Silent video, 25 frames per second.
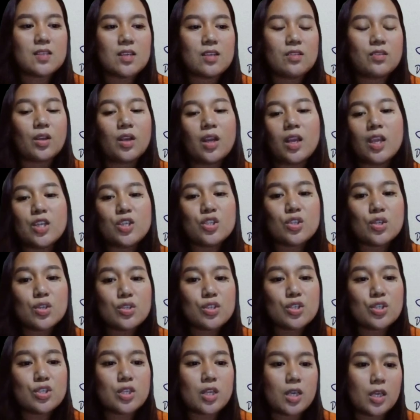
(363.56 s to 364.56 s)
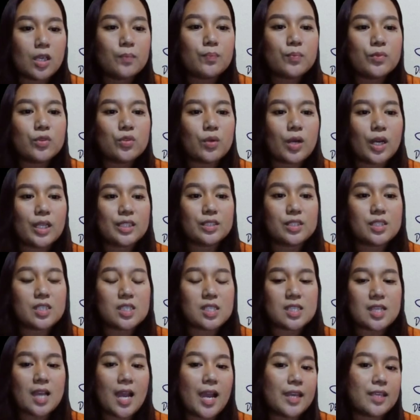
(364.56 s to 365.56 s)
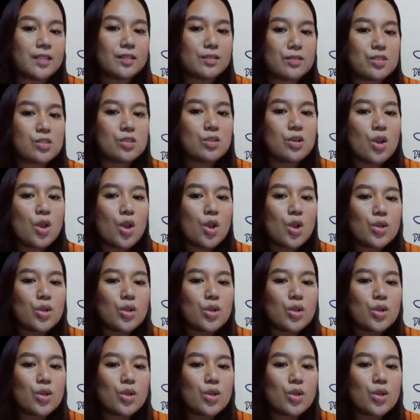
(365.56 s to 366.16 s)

in relationship to other signs.